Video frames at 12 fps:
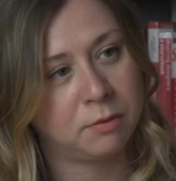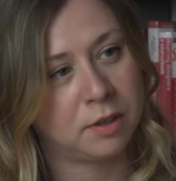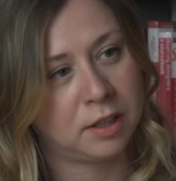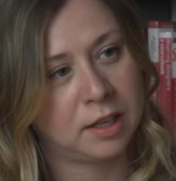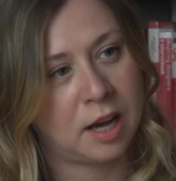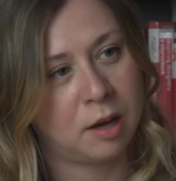
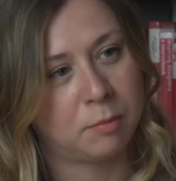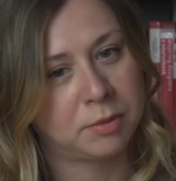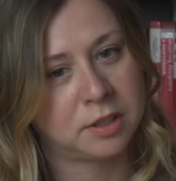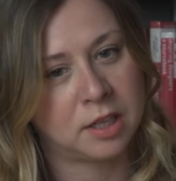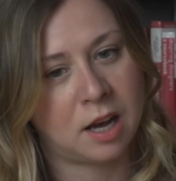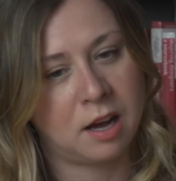really
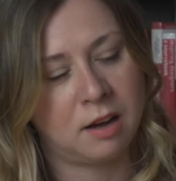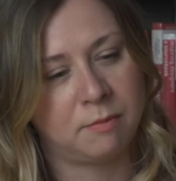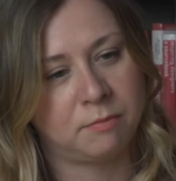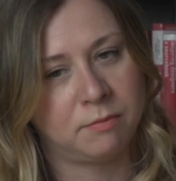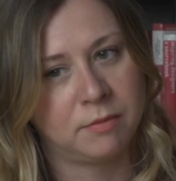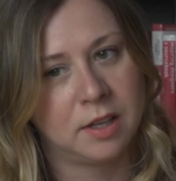helped,
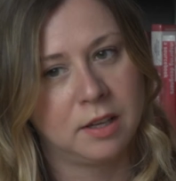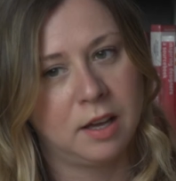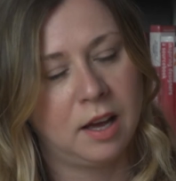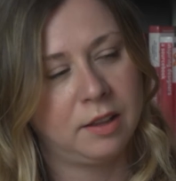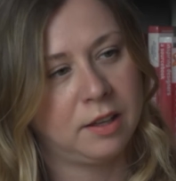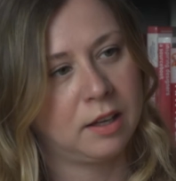
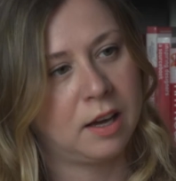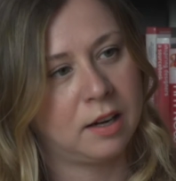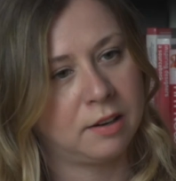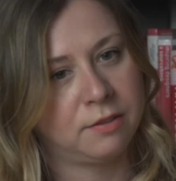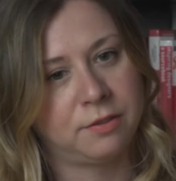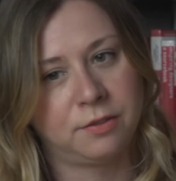I think,
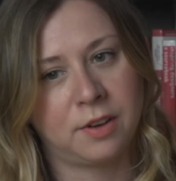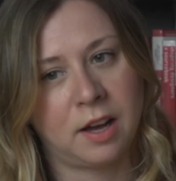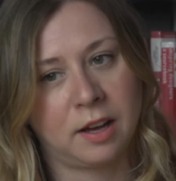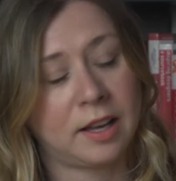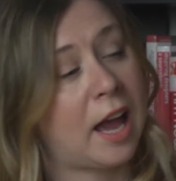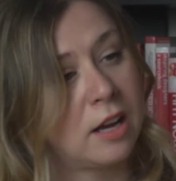kind
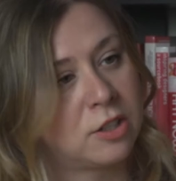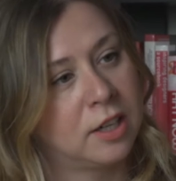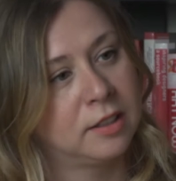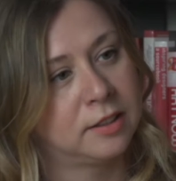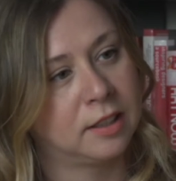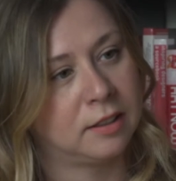of catch
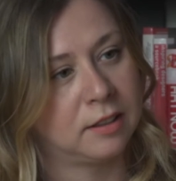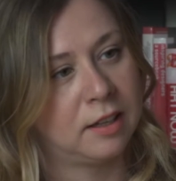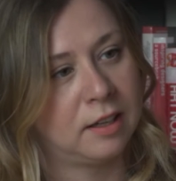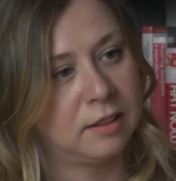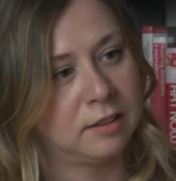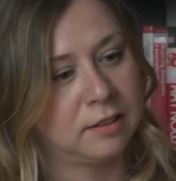us
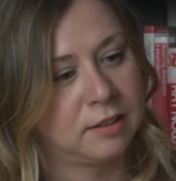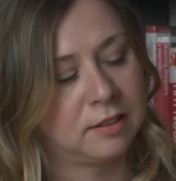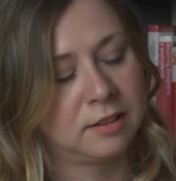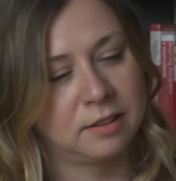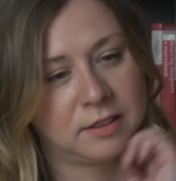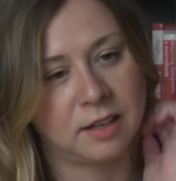and
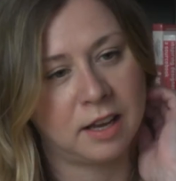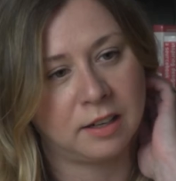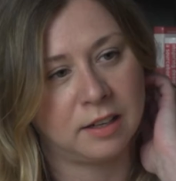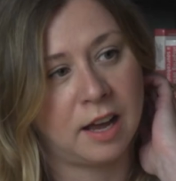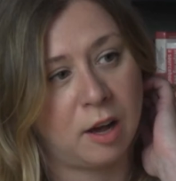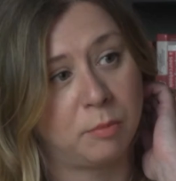
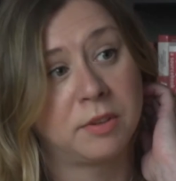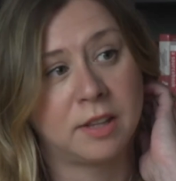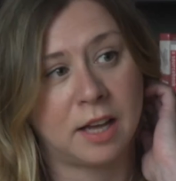helped